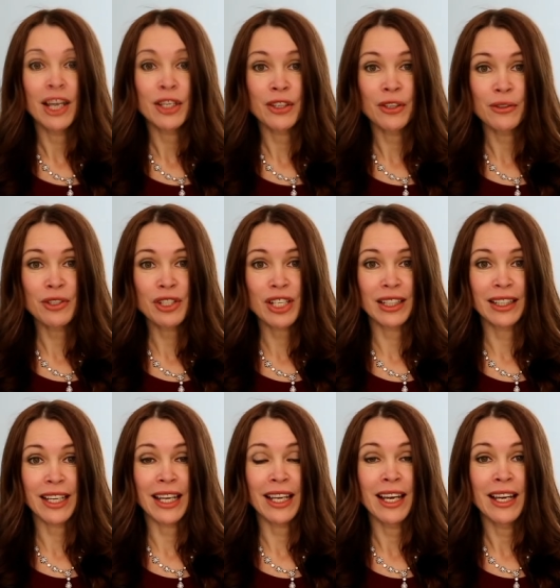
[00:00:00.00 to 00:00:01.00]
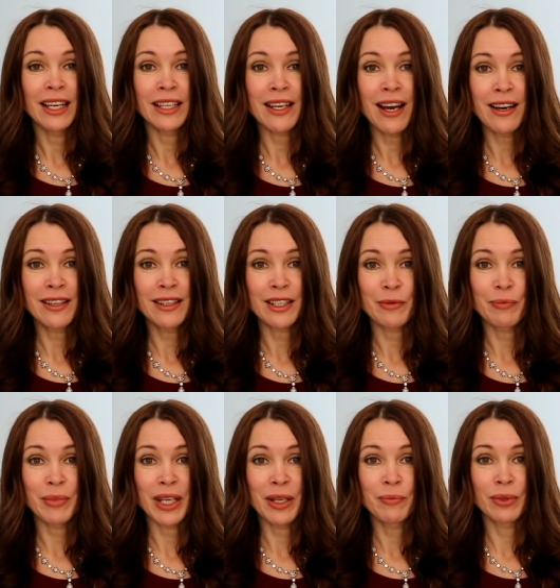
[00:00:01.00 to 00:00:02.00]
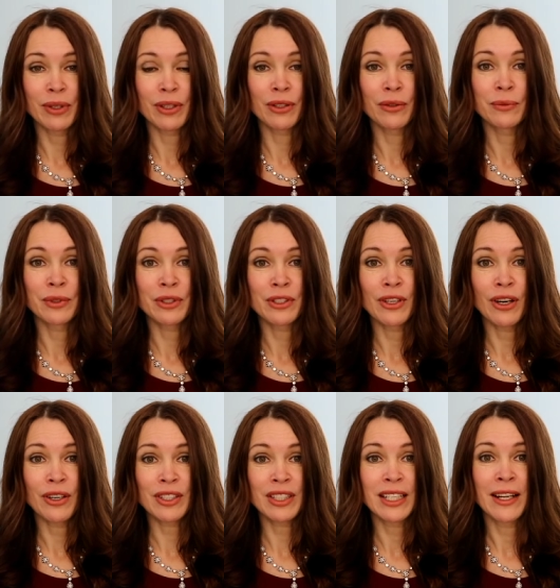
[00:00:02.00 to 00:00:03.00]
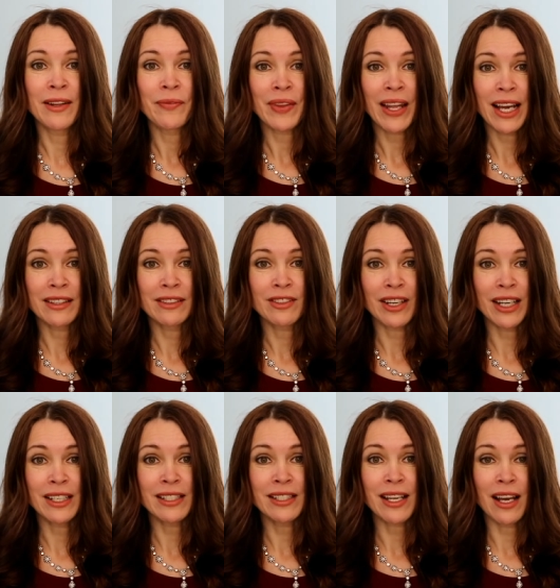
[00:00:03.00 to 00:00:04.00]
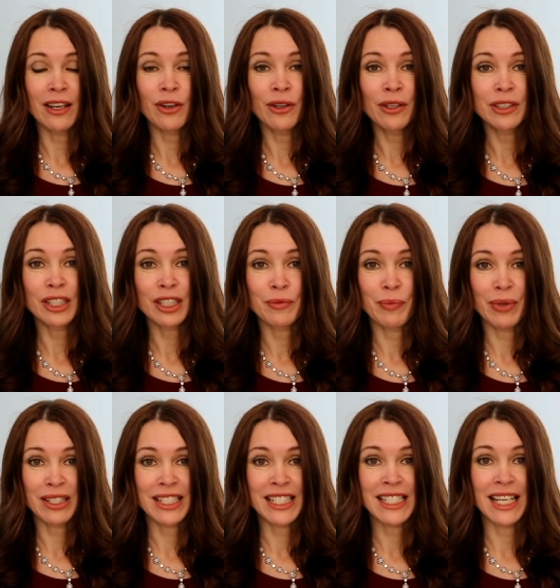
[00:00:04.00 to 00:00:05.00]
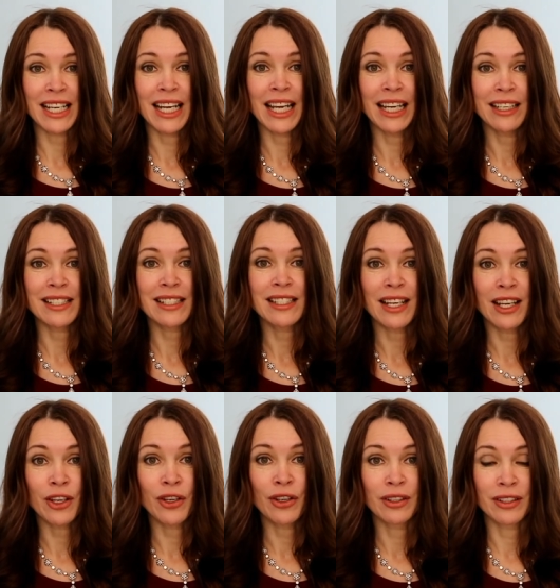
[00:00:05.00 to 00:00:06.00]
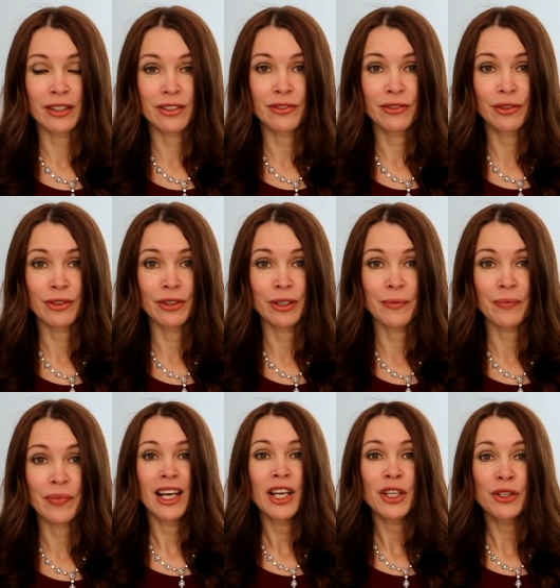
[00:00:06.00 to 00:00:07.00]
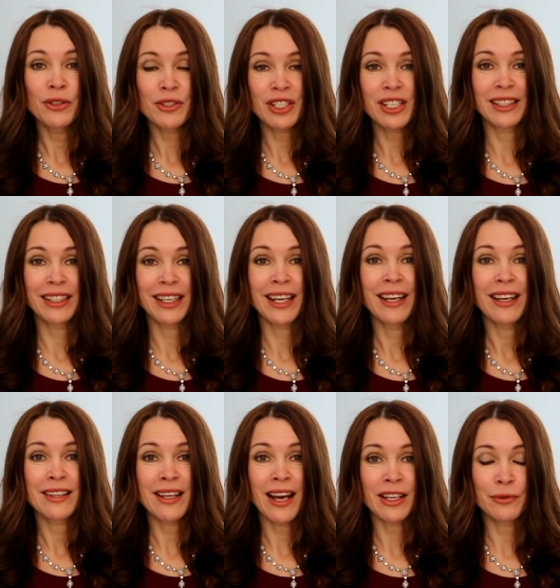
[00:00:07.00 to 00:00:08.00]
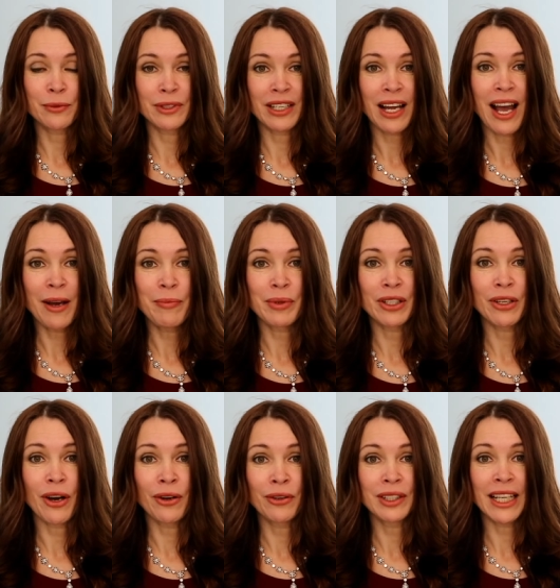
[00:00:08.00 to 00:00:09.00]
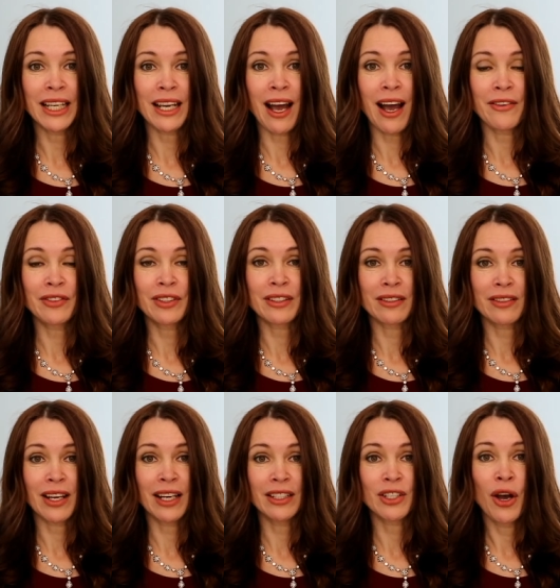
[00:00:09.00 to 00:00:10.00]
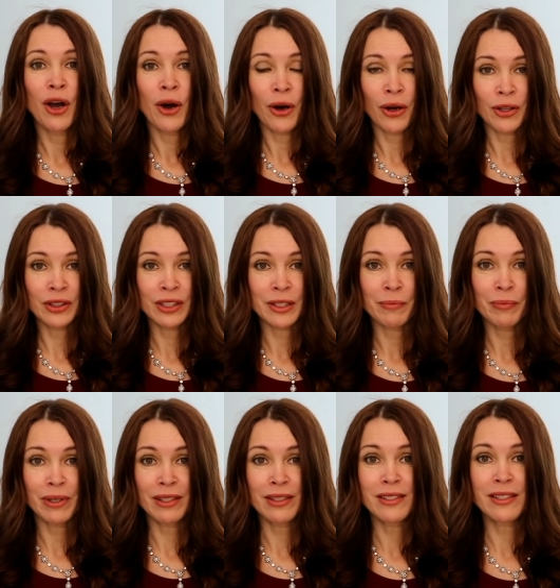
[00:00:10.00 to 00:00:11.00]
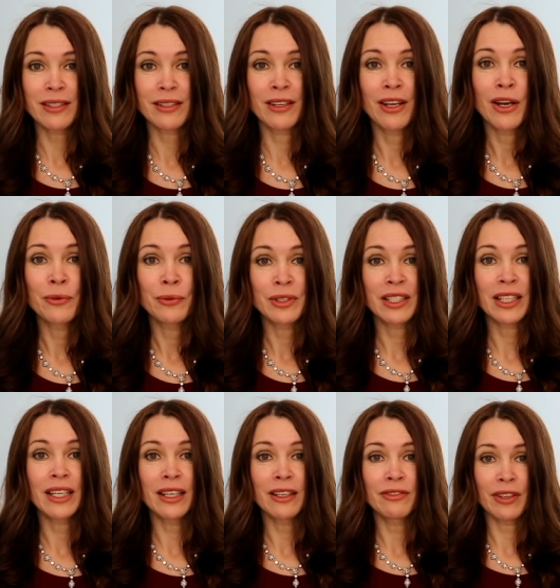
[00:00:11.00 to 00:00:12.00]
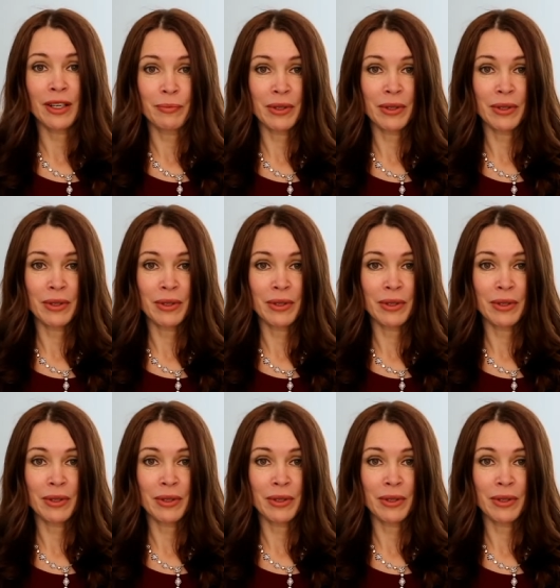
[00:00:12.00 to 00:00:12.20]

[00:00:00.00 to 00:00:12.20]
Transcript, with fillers: Usually, younger people would not address an older person in a singular form. Usually, that would happen only after that older person would give a